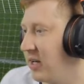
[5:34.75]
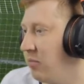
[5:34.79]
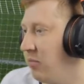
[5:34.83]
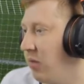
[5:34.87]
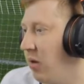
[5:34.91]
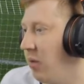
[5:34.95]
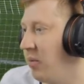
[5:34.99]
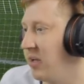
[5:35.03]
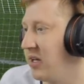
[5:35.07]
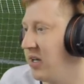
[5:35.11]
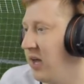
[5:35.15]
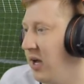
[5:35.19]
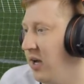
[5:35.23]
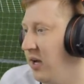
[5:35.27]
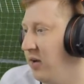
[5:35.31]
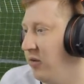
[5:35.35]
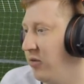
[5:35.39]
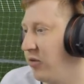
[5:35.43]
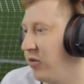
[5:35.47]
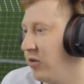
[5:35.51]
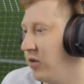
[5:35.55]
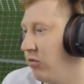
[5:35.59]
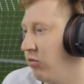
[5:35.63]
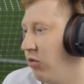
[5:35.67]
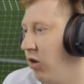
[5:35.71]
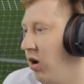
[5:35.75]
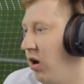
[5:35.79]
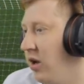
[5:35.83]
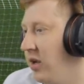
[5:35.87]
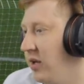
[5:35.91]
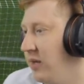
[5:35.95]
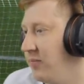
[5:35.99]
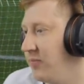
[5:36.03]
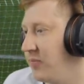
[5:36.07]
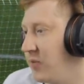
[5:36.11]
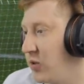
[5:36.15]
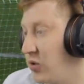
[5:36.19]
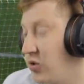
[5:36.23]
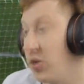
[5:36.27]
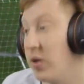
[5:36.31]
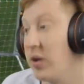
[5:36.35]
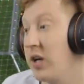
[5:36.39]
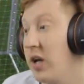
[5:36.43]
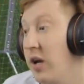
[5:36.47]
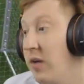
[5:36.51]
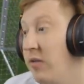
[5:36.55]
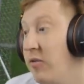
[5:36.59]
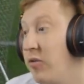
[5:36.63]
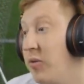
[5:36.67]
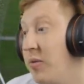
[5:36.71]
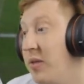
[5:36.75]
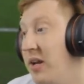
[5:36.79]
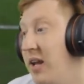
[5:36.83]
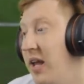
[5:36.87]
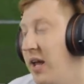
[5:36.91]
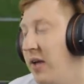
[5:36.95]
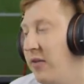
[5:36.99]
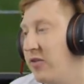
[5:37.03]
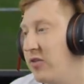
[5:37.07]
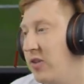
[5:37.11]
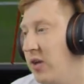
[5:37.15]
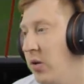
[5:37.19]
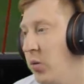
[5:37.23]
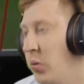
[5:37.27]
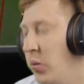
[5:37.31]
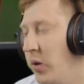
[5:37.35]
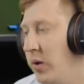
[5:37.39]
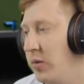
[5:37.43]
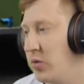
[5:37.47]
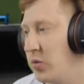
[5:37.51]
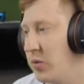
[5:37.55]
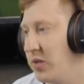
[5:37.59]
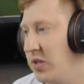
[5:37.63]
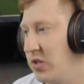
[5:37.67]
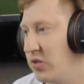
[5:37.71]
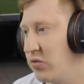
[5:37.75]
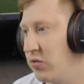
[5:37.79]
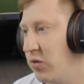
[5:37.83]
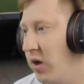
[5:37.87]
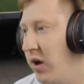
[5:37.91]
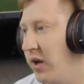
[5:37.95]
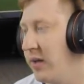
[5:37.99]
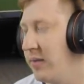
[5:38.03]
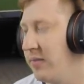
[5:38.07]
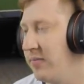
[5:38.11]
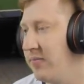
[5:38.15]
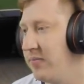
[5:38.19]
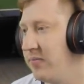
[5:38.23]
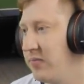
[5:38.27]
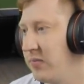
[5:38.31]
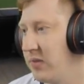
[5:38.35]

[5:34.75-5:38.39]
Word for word: Limbombe cut in from the right, sorry, cut in from the left and whipped with his right.